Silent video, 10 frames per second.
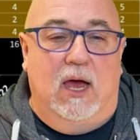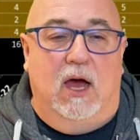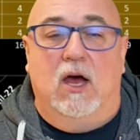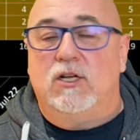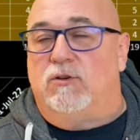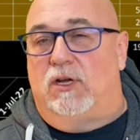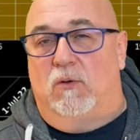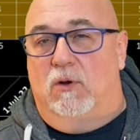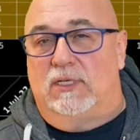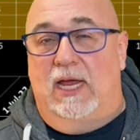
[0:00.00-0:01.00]
100,
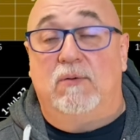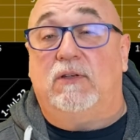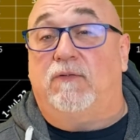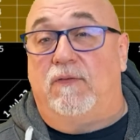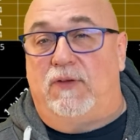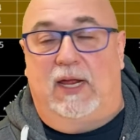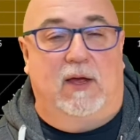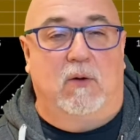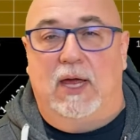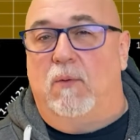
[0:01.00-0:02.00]
or say it was 50.
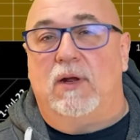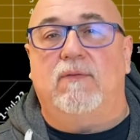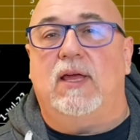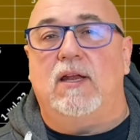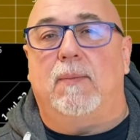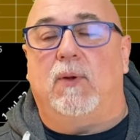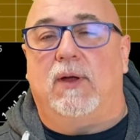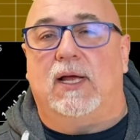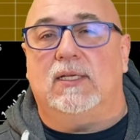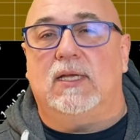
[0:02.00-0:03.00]
Okay, whatever that number
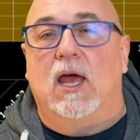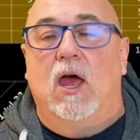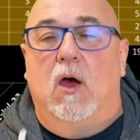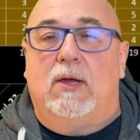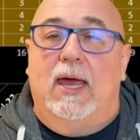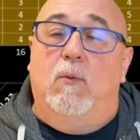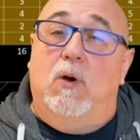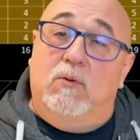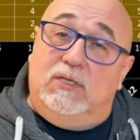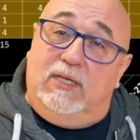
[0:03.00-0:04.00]
is. Okay,
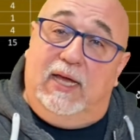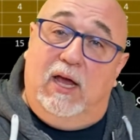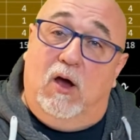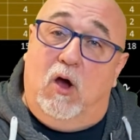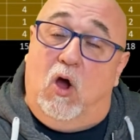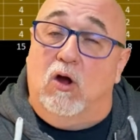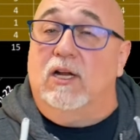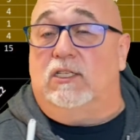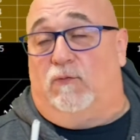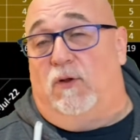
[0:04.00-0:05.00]
what was the
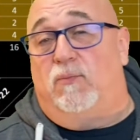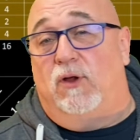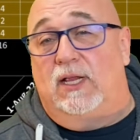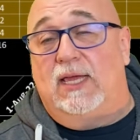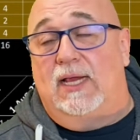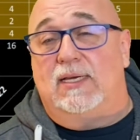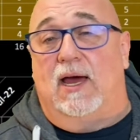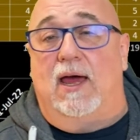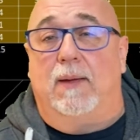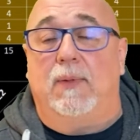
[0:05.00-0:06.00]
artist footprint at that
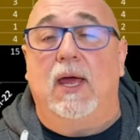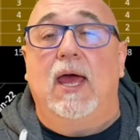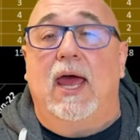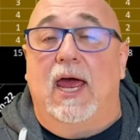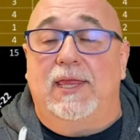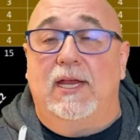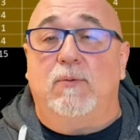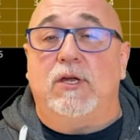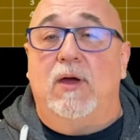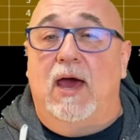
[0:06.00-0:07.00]
time? And then
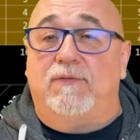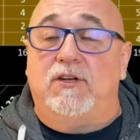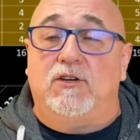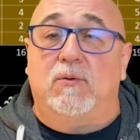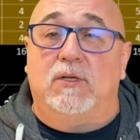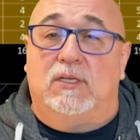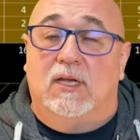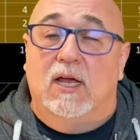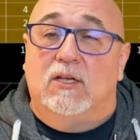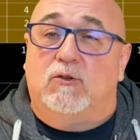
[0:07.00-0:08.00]
what you have to do is
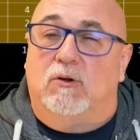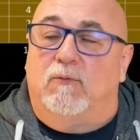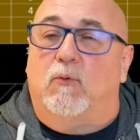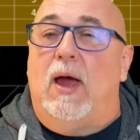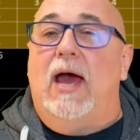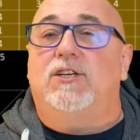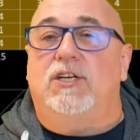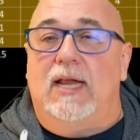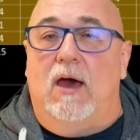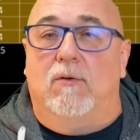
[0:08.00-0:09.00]
sort of
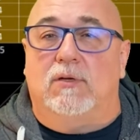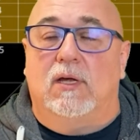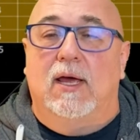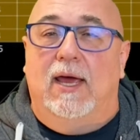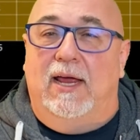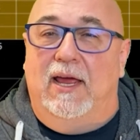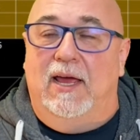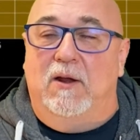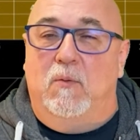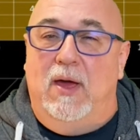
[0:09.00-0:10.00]
ration out
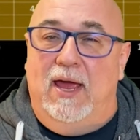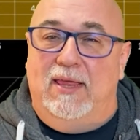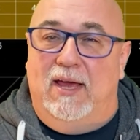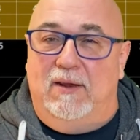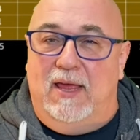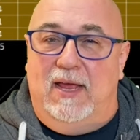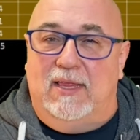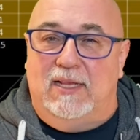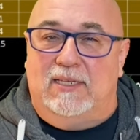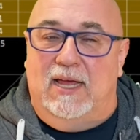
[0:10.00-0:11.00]
in a way
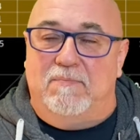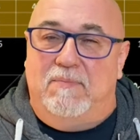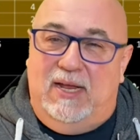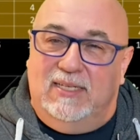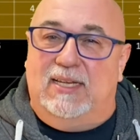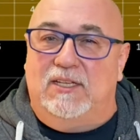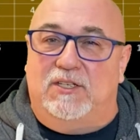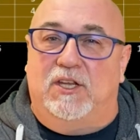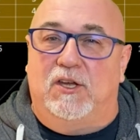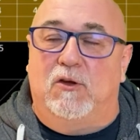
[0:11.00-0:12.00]
that makes sense
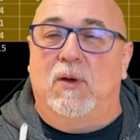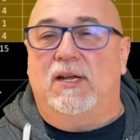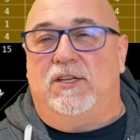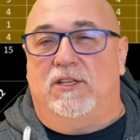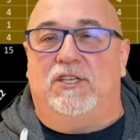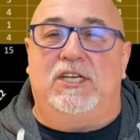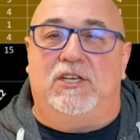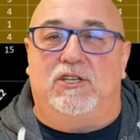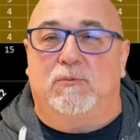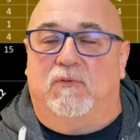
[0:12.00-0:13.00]
to you and to the
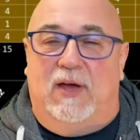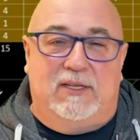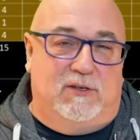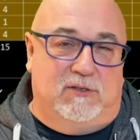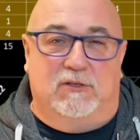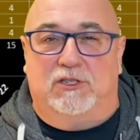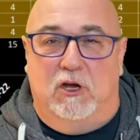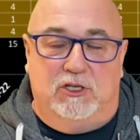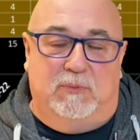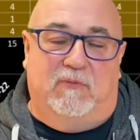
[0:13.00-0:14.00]
CG supervisors or
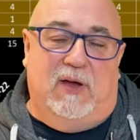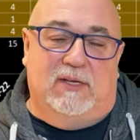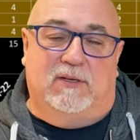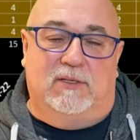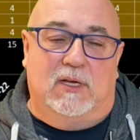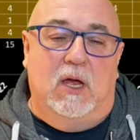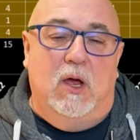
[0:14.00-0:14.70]
show supervisors